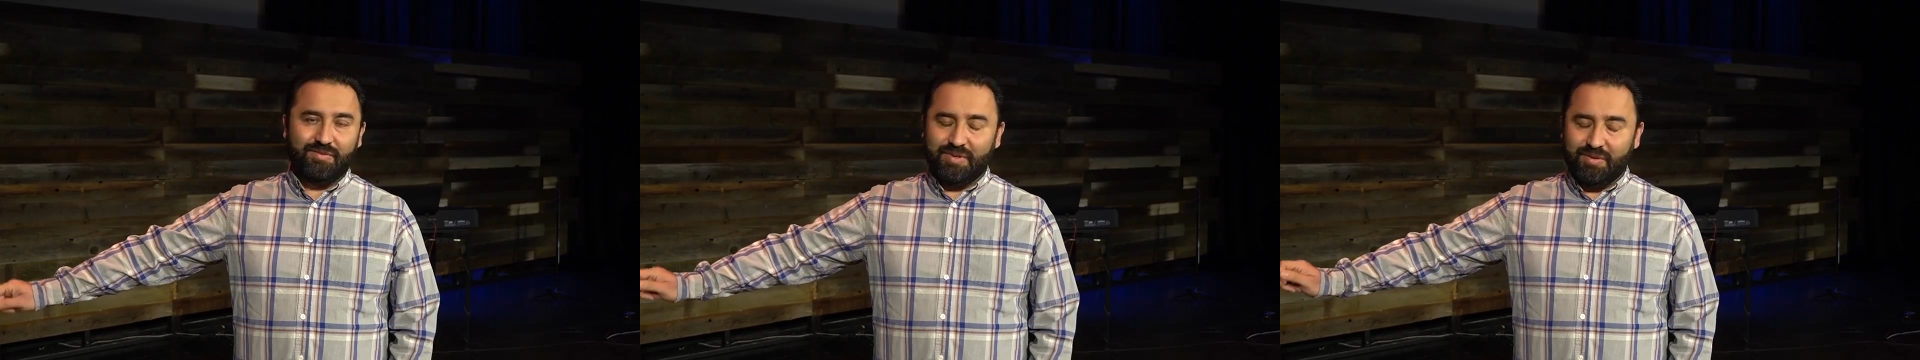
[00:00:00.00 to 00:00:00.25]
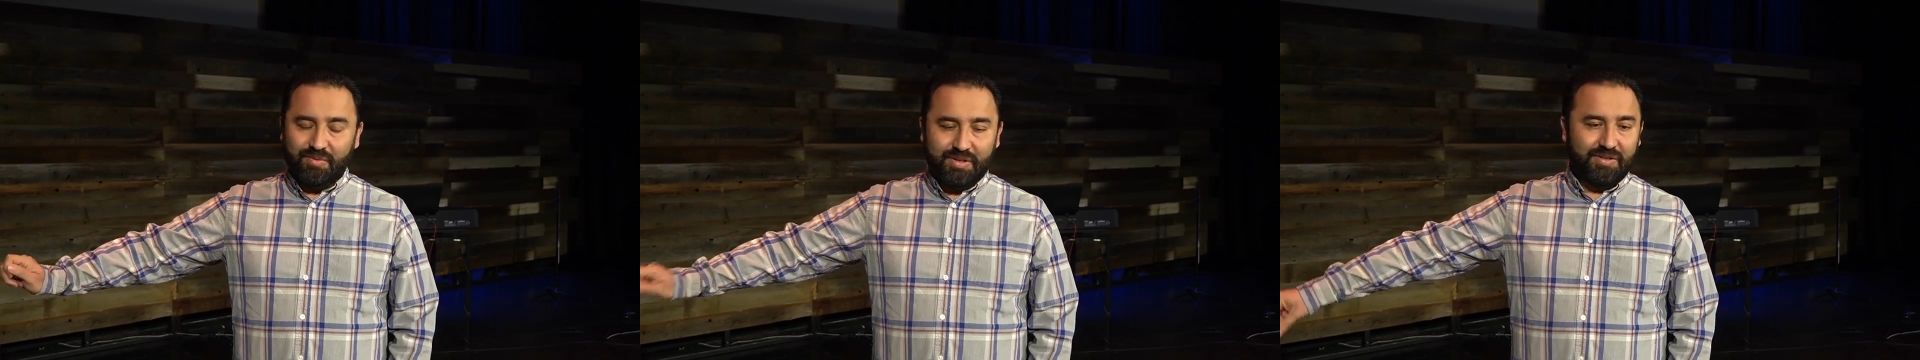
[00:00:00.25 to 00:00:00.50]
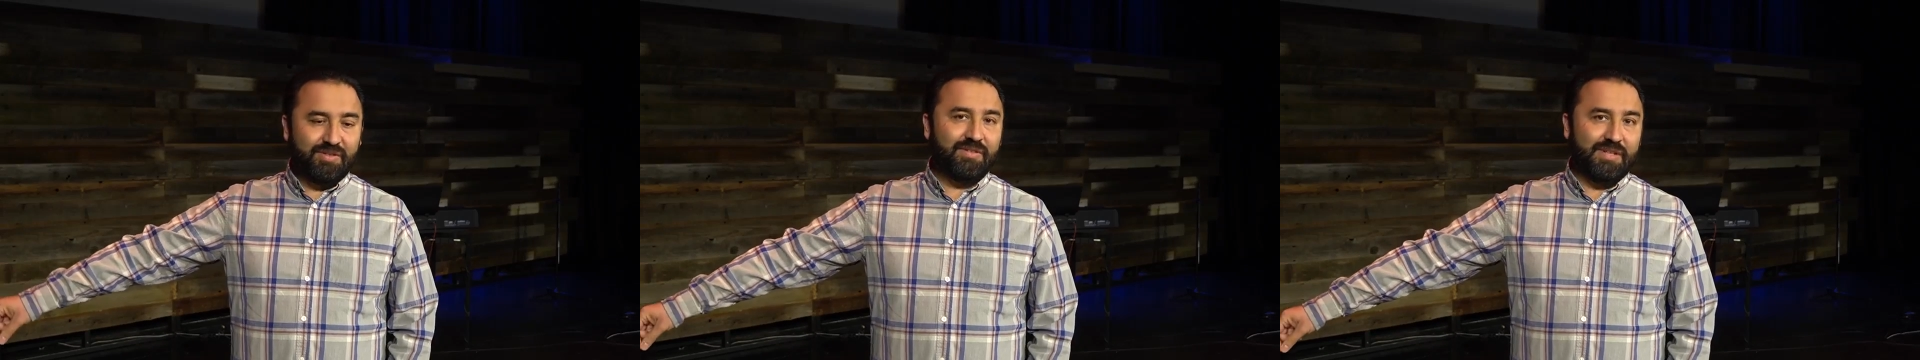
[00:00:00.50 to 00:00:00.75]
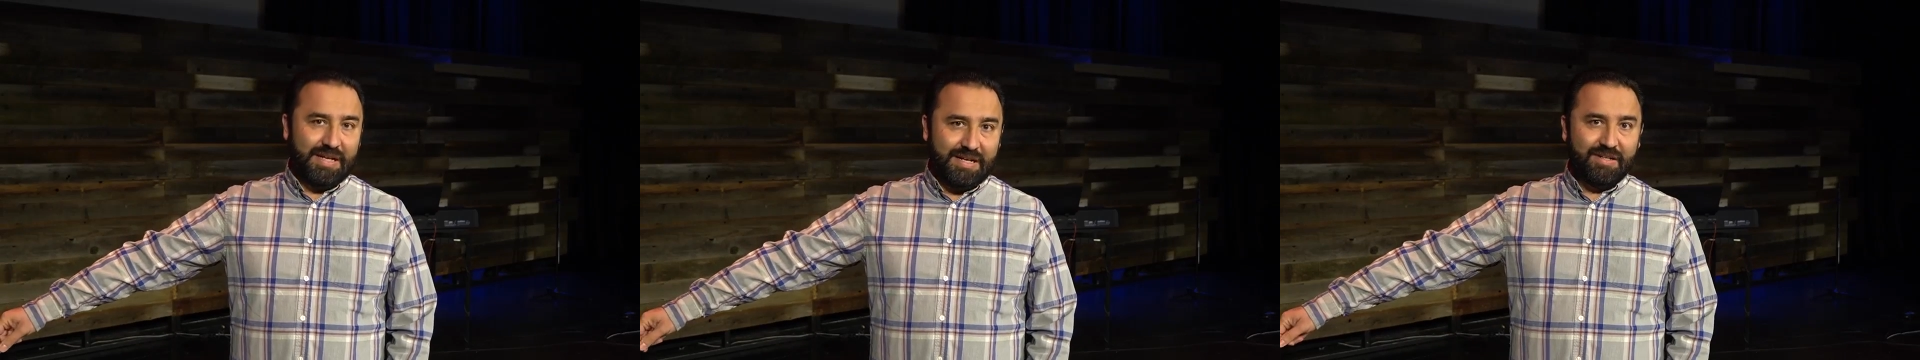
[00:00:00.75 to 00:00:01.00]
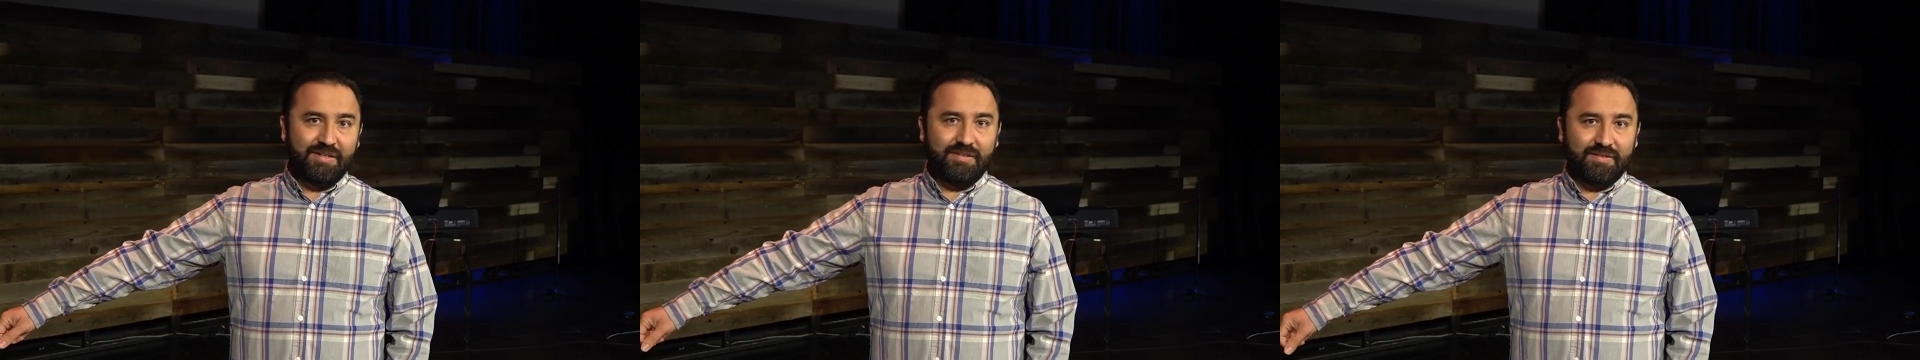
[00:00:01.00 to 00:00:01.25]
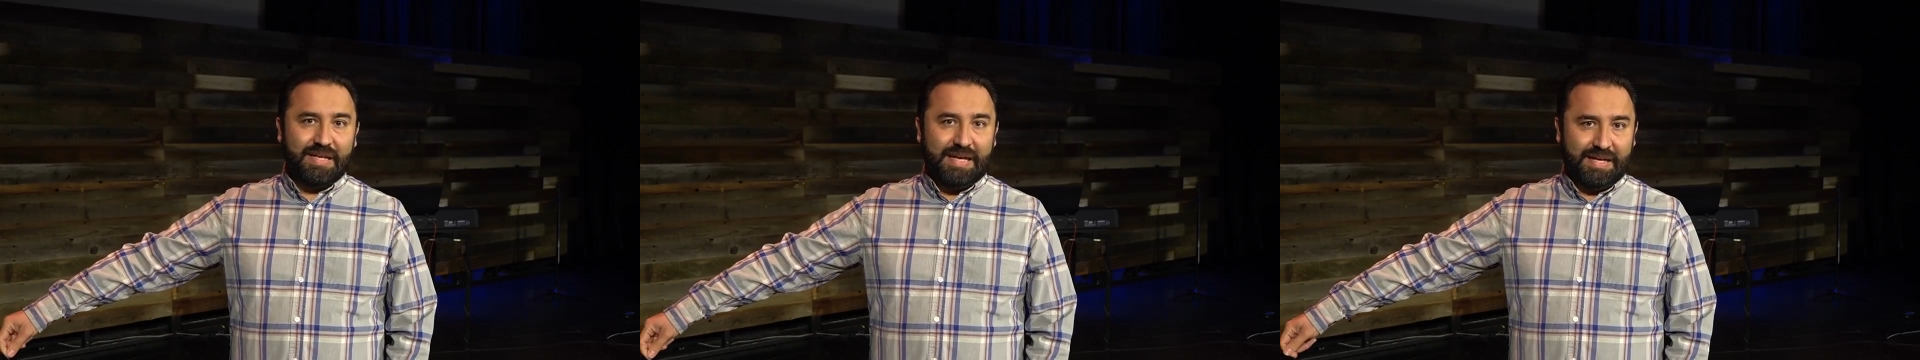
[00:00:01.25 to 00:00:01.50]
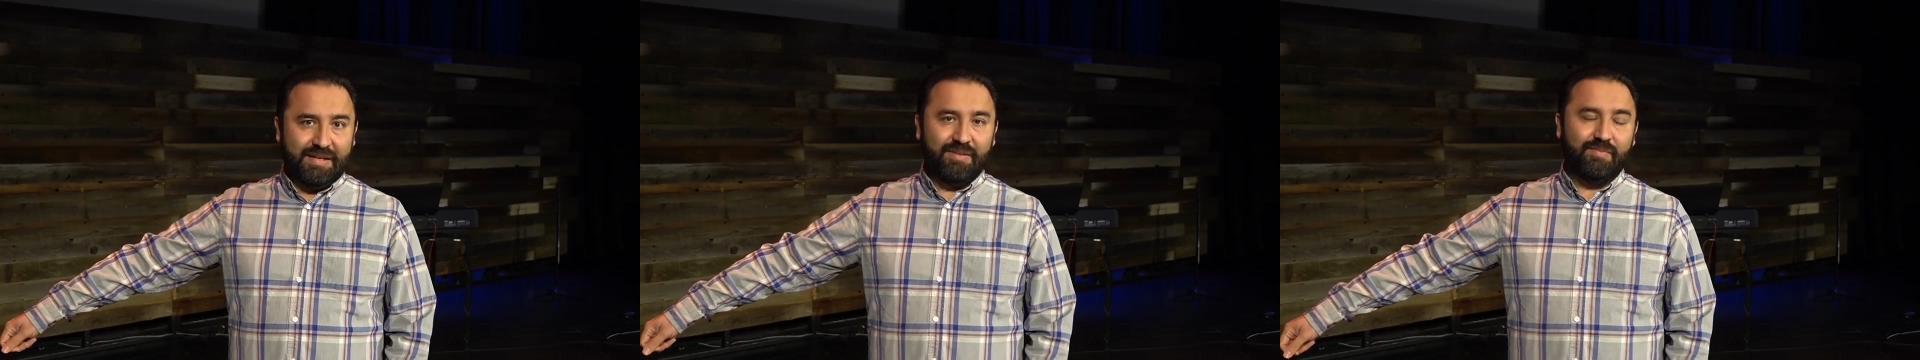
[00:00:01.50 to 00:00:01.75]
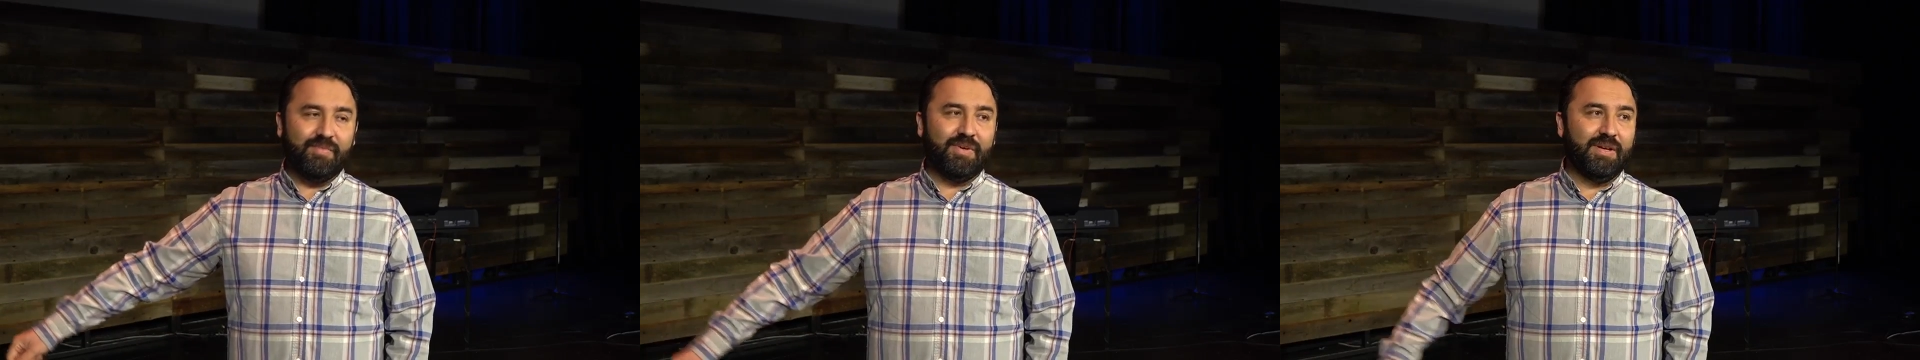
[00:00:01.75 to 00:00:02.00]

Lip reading: a real young kid,